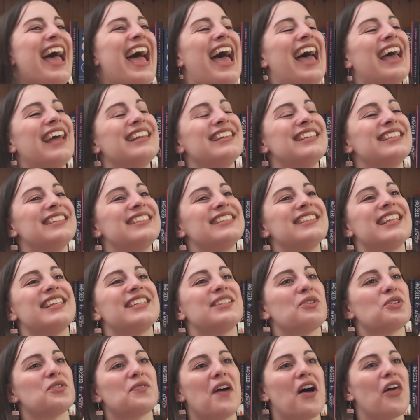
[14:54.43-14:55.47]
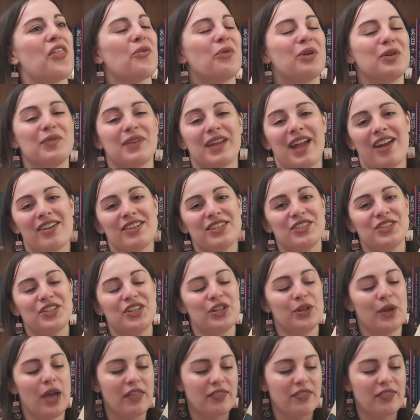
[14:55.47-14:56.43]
and there's lots of other wonderful characters too.